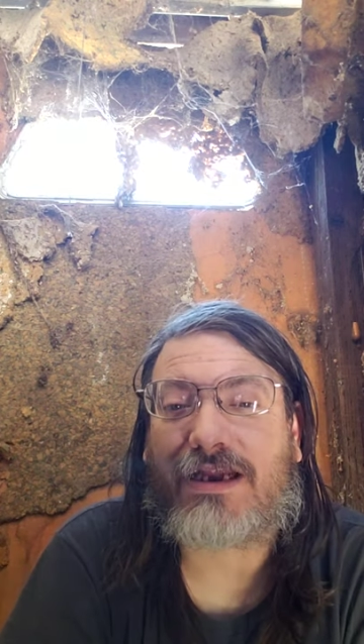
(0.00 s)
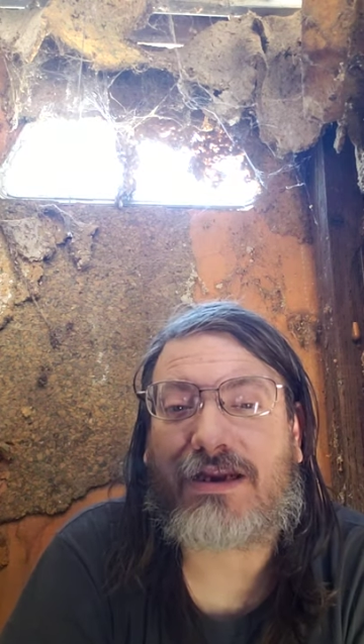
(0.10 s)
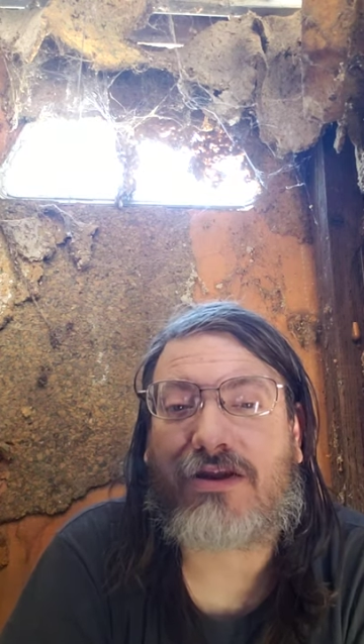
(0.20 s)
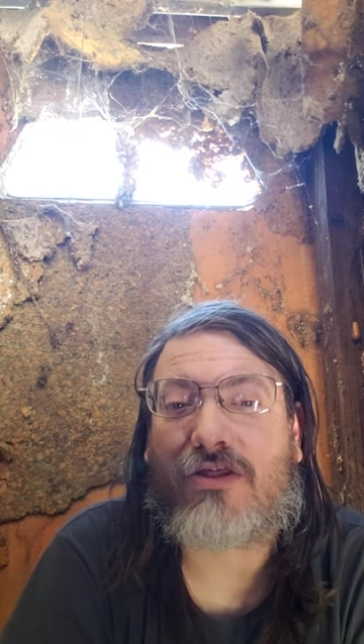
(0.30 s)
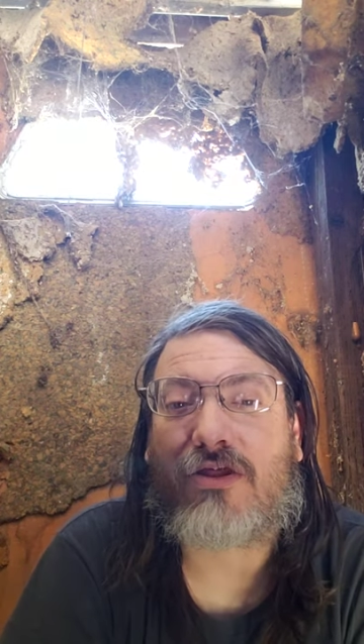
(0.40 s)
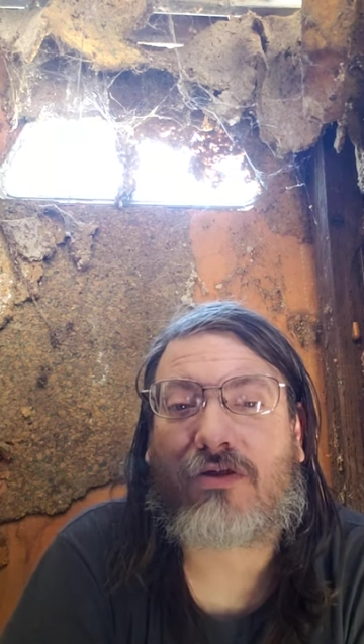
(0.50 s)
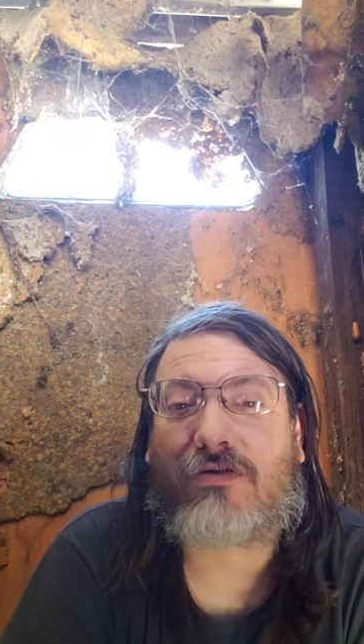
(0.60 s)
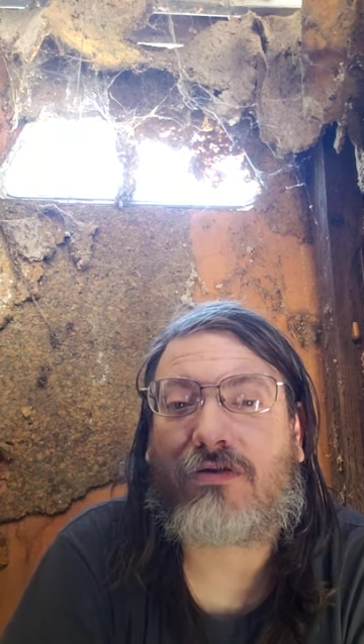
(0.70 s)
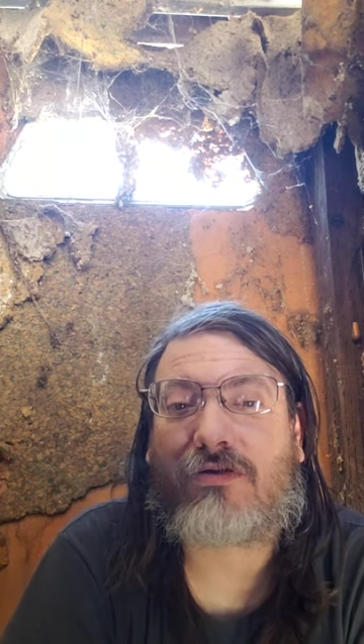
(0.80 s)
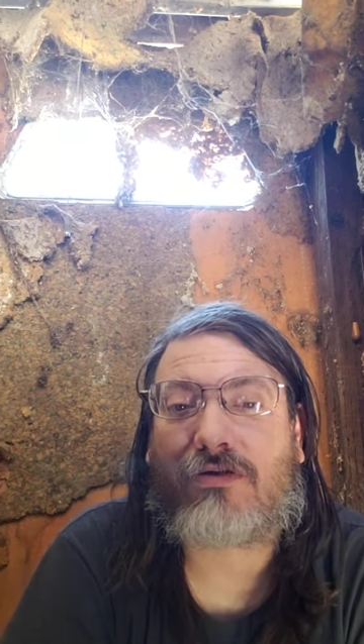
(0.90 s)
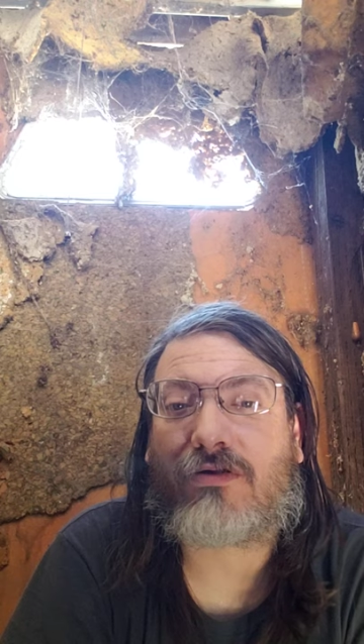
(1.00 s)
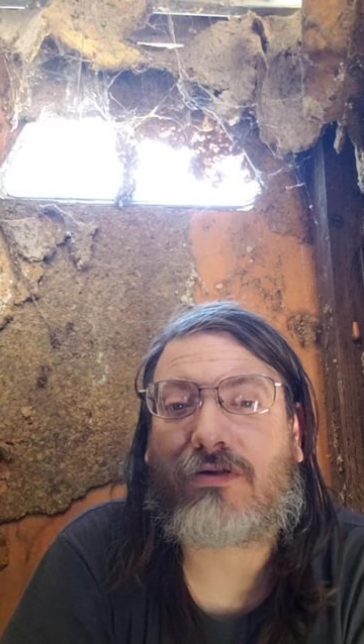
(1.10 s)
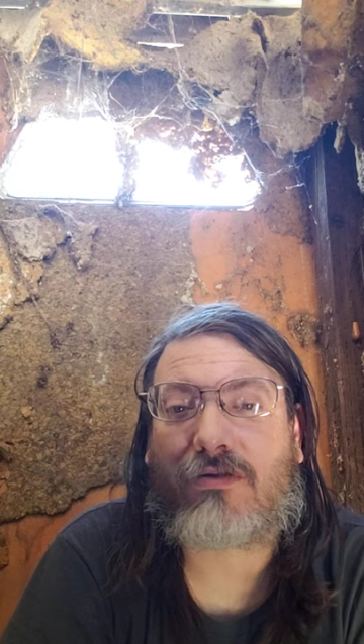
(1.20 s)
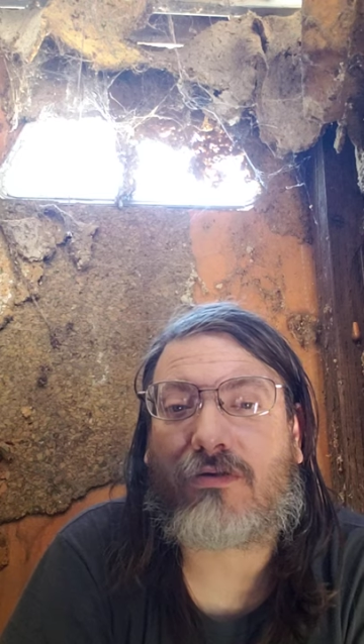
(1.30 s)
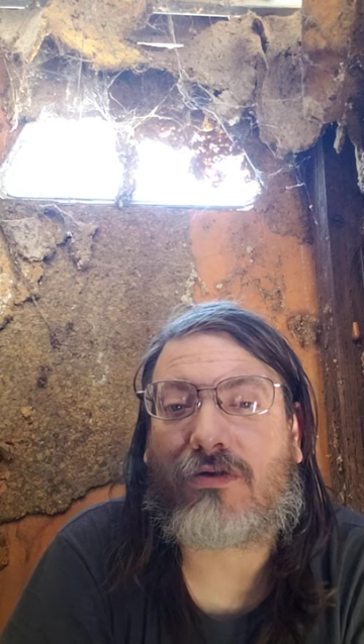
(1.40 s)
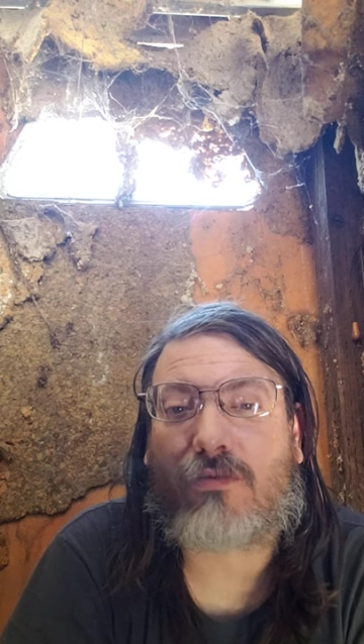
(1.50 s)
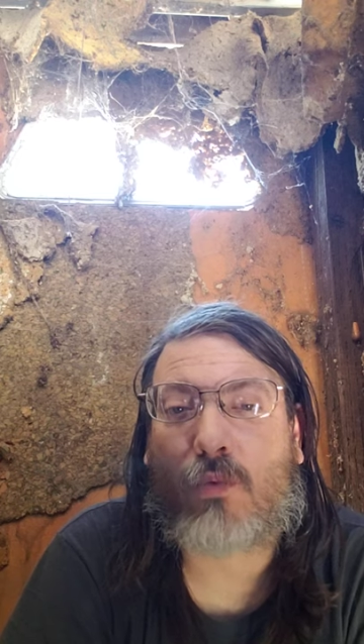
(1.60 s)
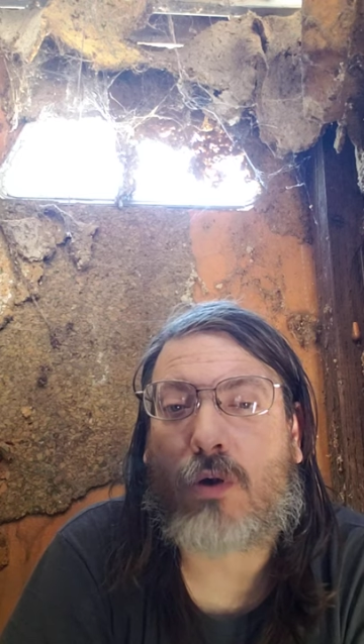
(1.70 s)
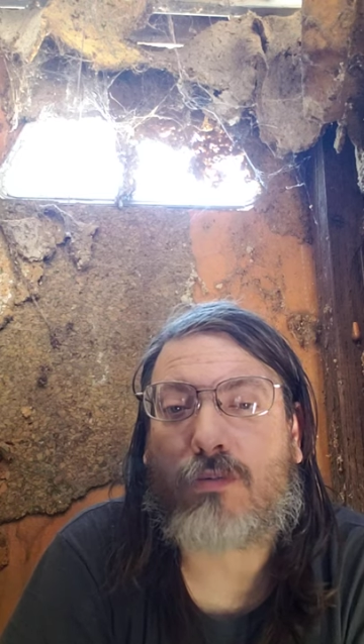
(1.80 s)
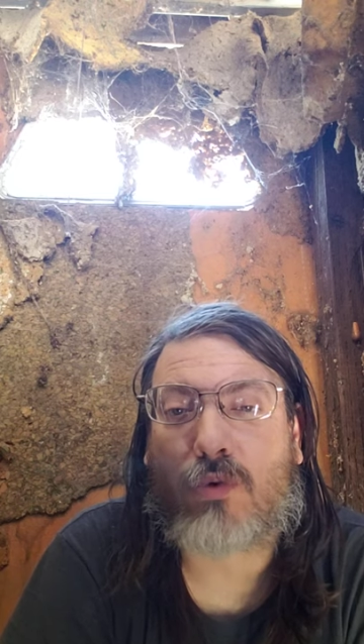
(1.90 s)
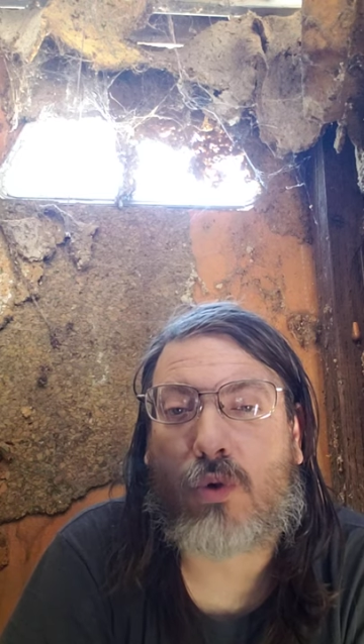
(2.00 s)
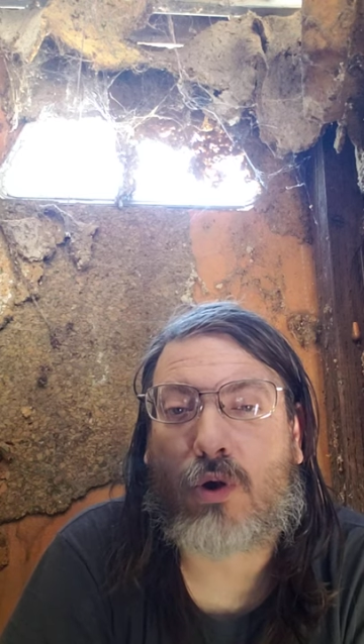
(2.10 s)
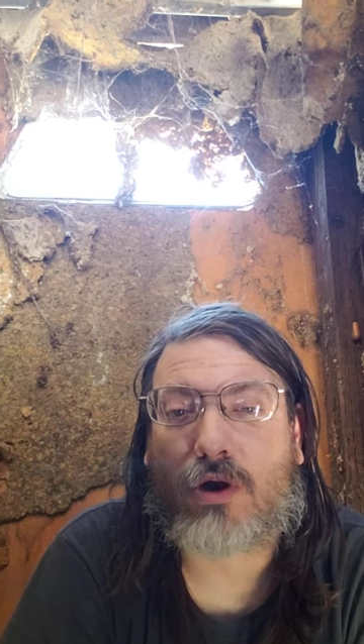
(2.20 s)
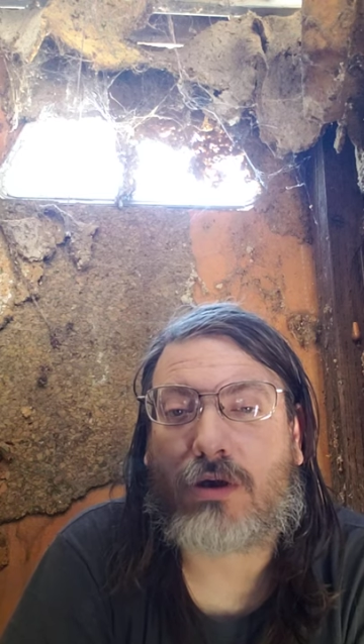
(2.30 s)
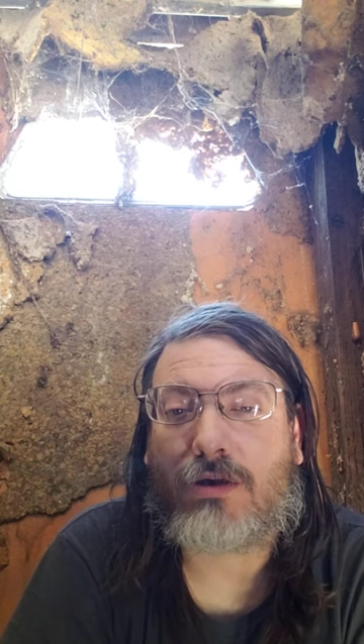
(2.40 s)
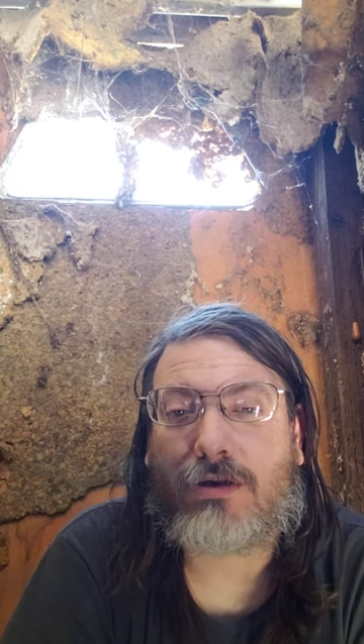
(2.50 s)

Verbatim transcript: into the warp core.